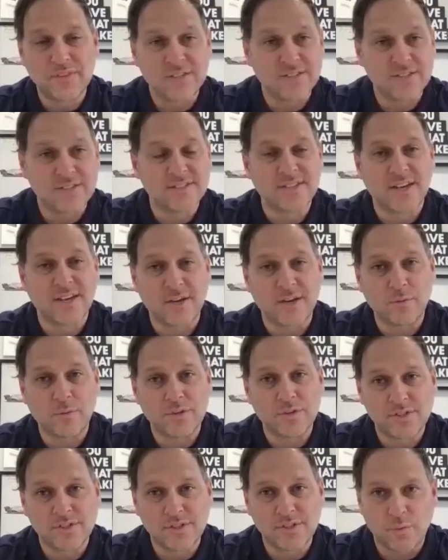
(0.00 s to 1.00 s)
this is
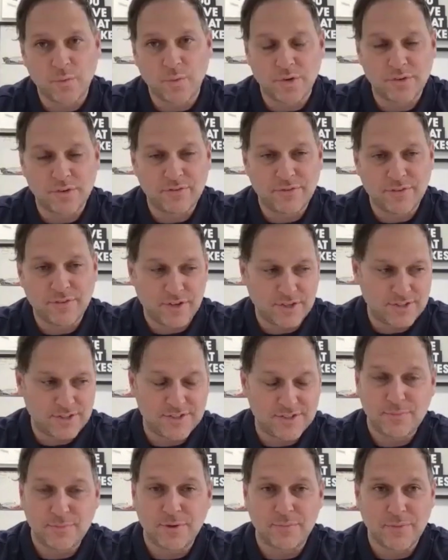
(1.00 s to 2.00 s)
a world
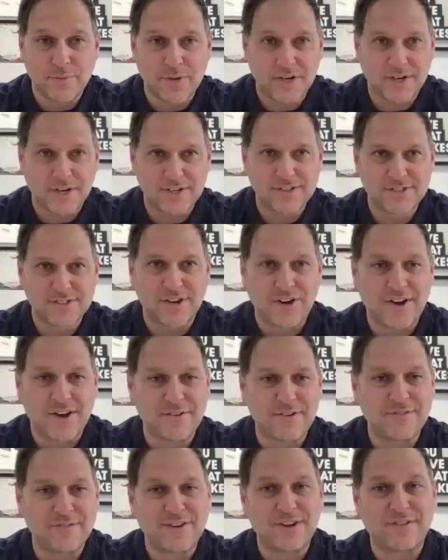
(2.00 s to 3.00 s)
first premiere. So
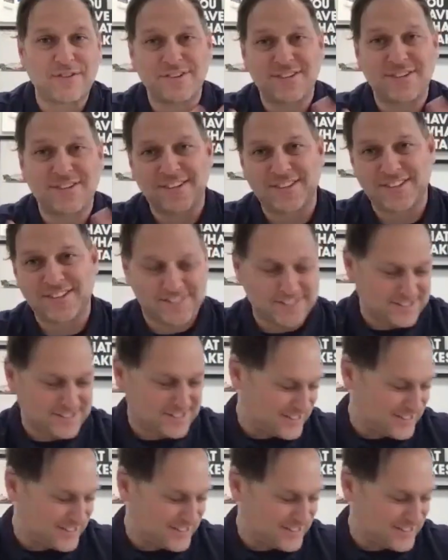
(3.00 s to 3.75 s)
I've never done this on